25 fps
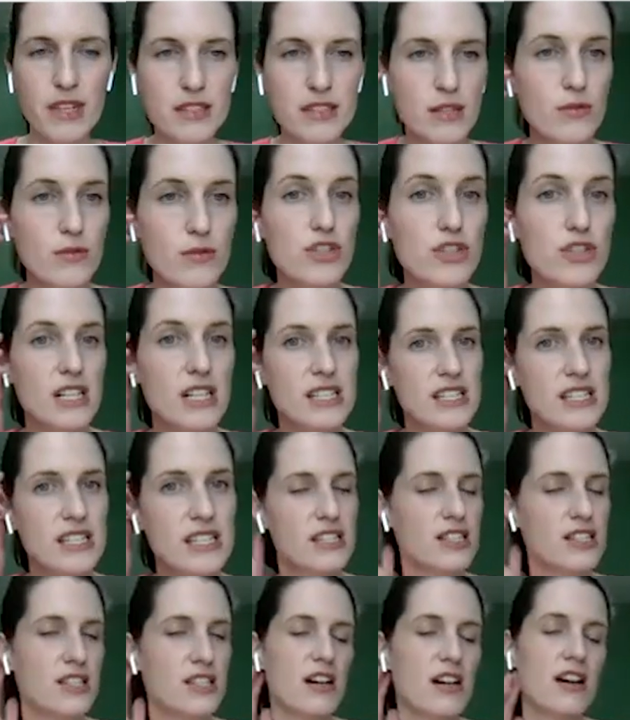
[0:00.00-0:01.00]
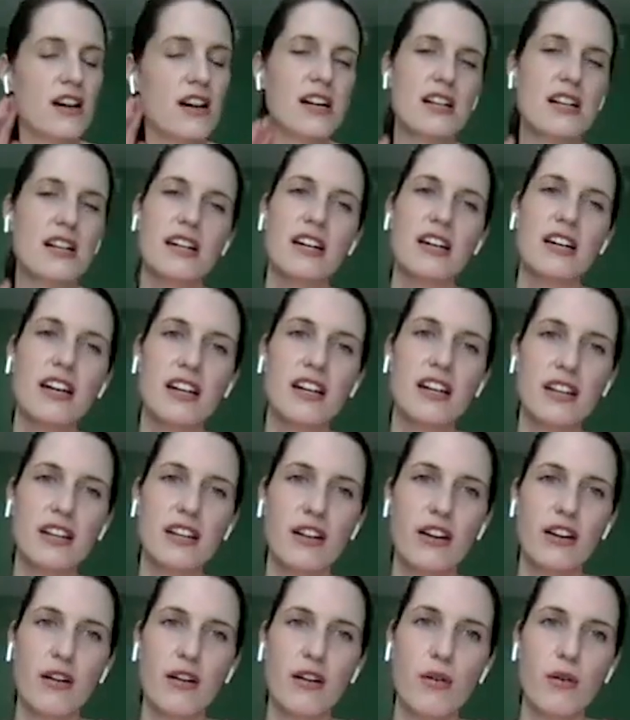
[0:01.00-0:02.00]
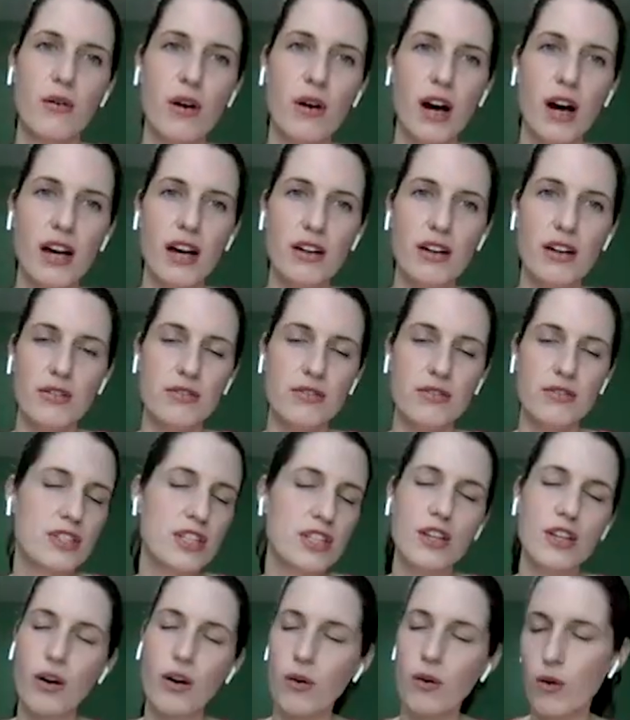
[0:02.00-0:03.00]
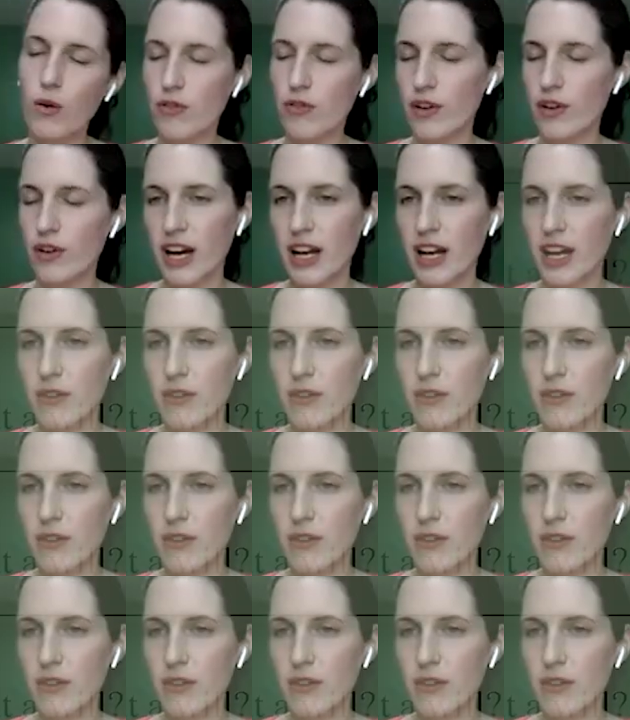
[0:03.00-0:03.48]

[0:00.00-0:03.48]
So just to start, to go over